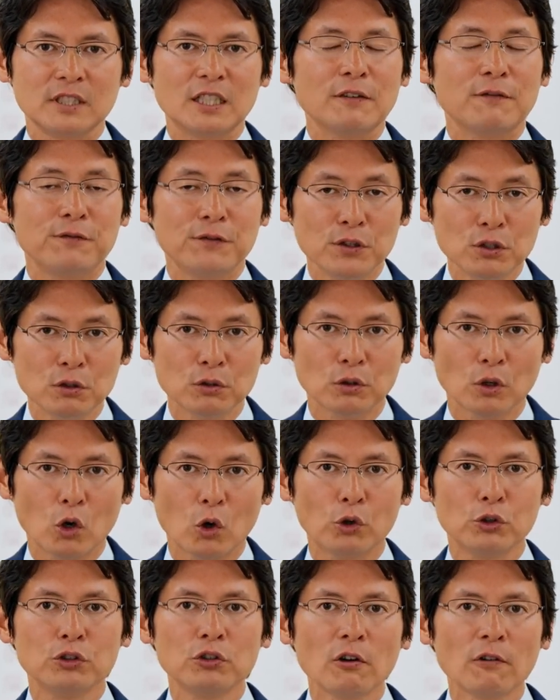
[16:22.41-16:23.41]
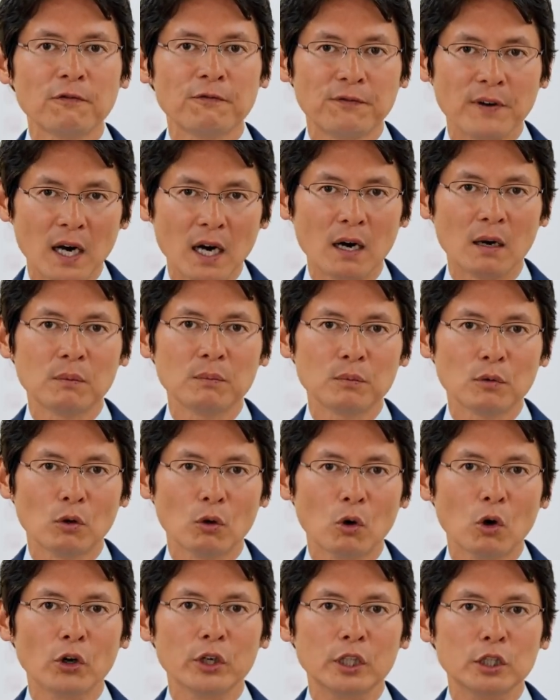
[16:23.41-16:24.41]
If you, on your farm
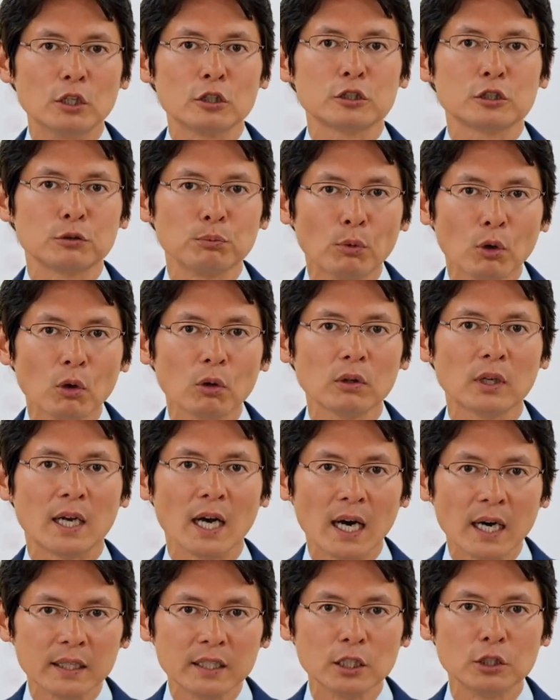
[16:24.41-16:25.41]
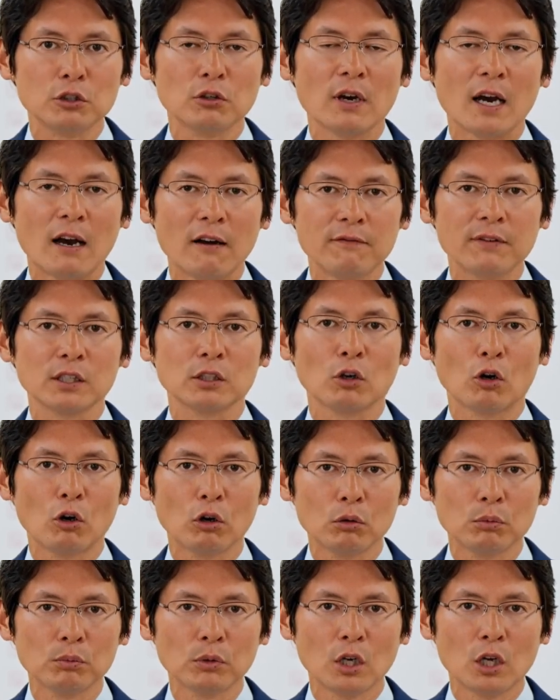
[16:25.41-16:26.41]
or in your small garden you have at
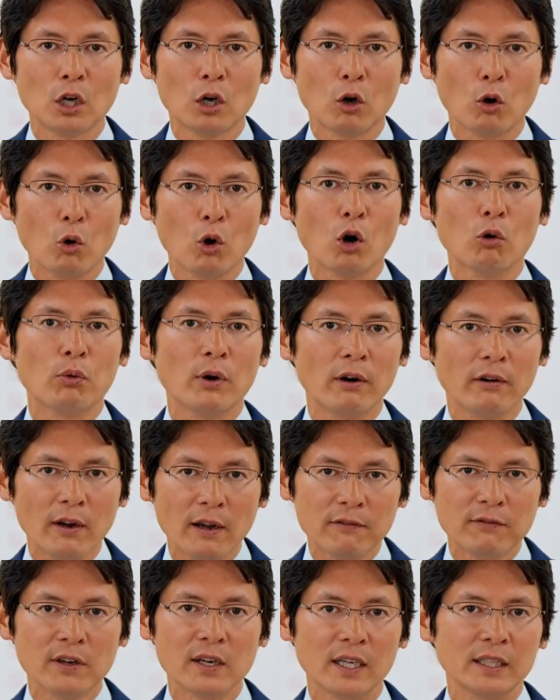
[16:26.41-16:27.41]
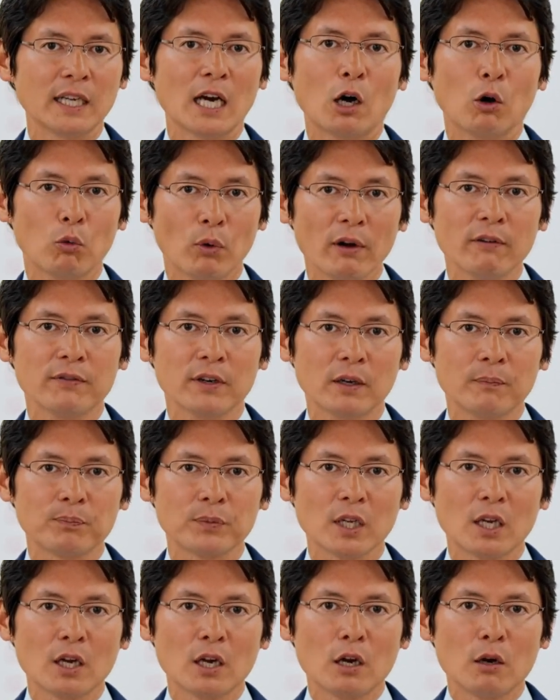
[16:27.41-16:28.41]
home or wherever and however,
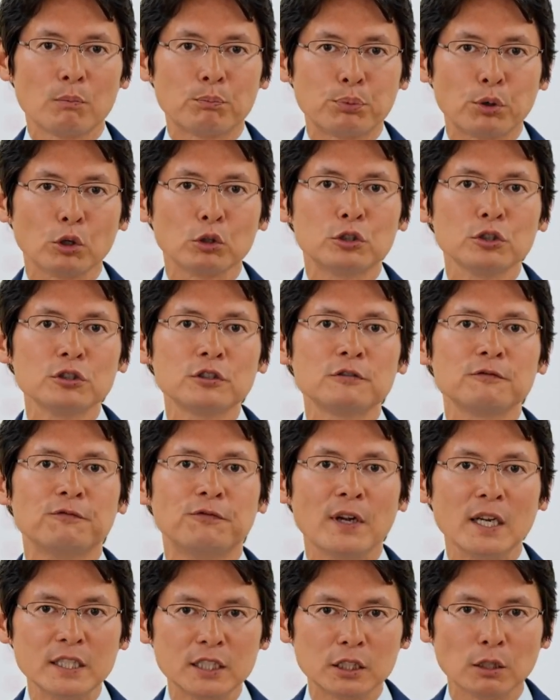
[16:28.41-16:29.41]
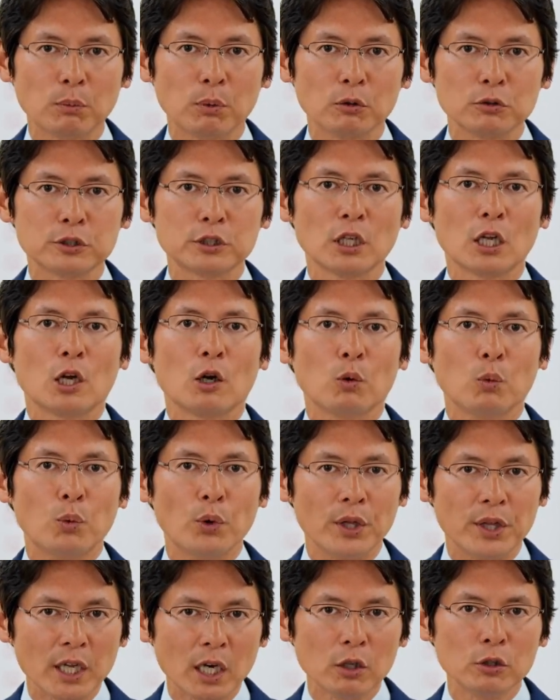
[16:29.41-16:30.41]
produce vegetables
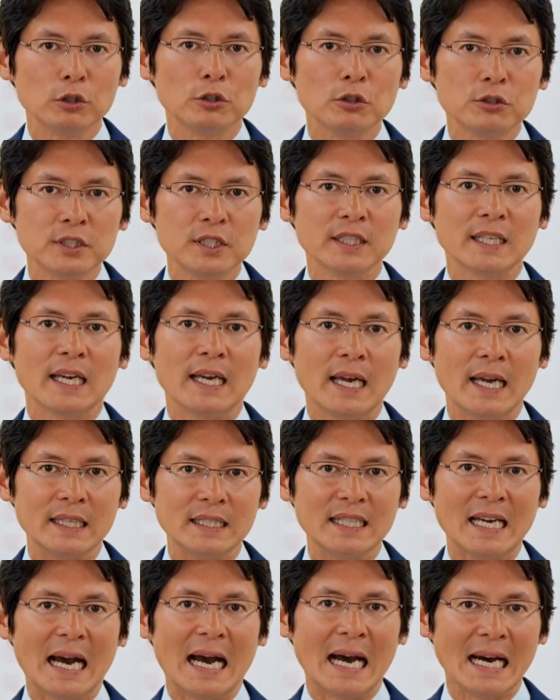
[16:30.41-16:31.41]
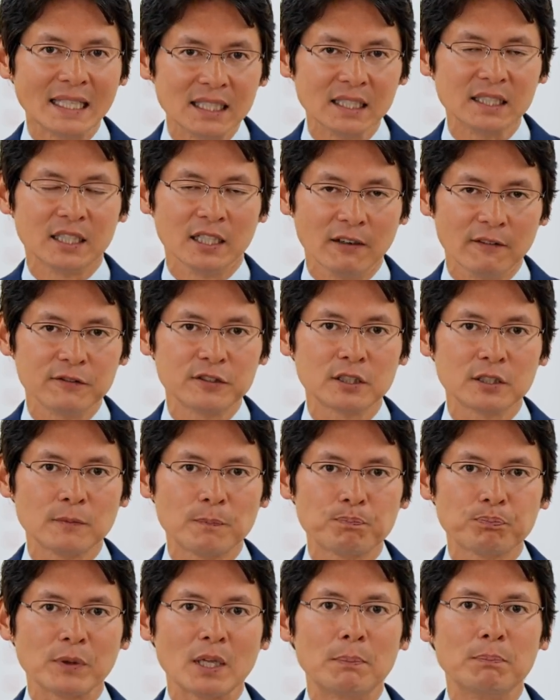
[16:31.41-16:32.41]
without using any additives,
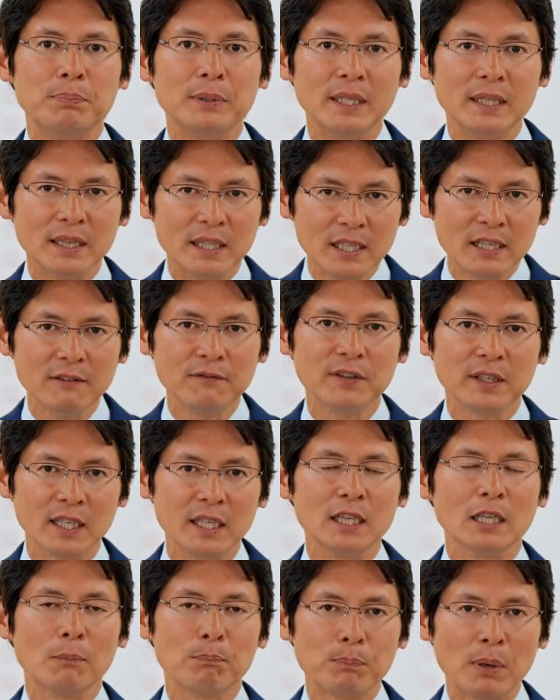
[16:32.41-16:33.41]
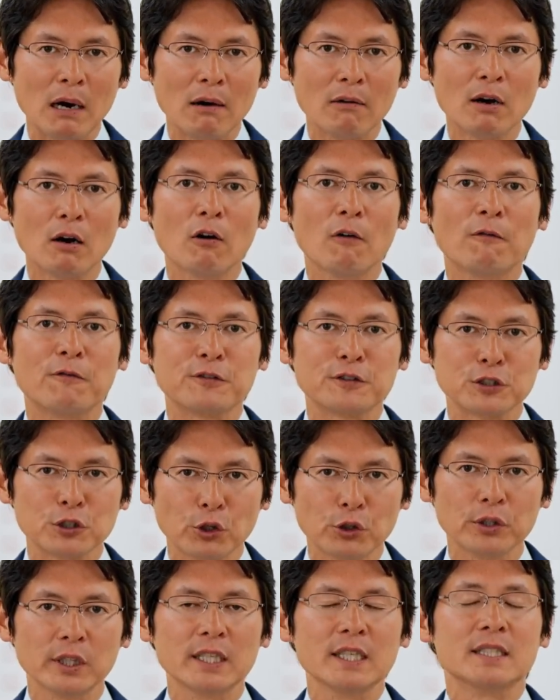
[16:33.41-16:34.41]
believing in the power of
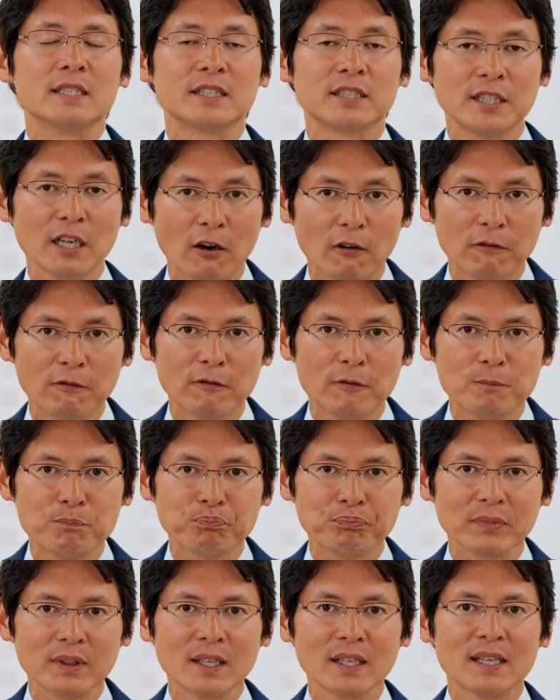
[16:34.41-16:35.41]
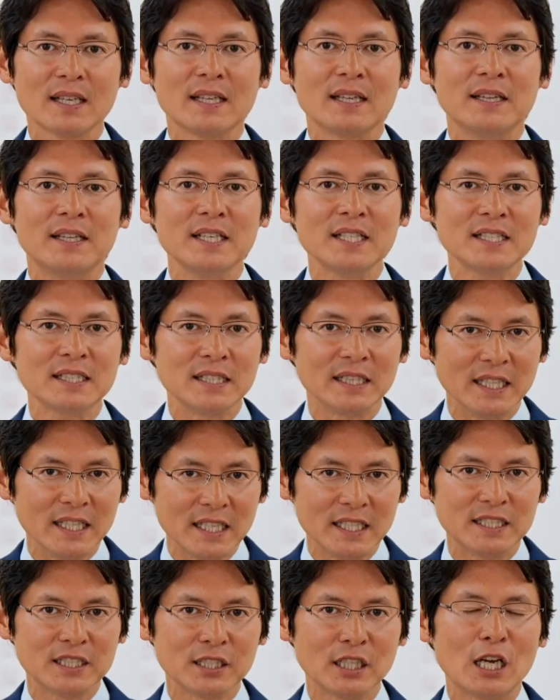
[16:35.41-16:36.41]
soil itself, this
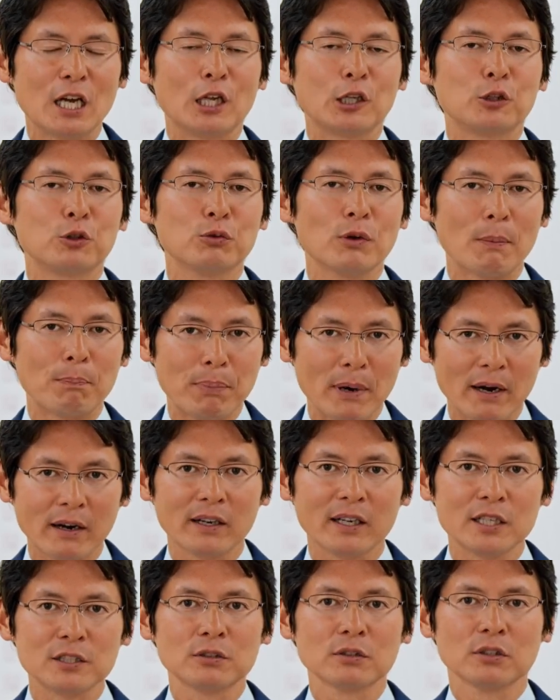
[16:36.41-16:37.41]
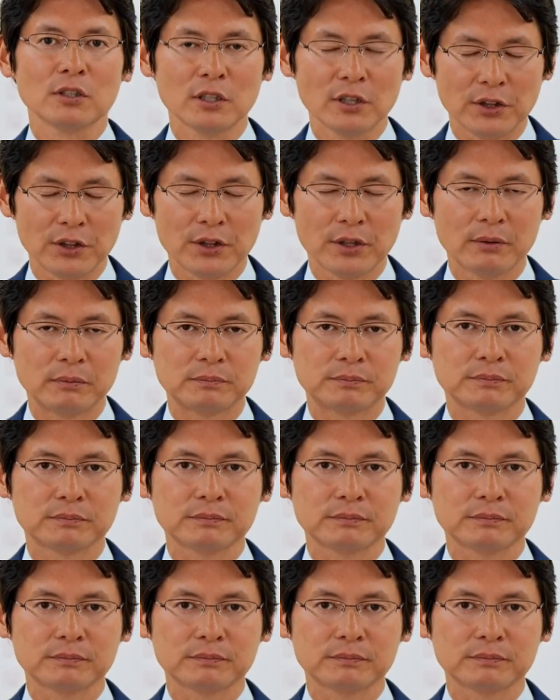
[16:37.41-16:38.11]
leads to a paradise on earth.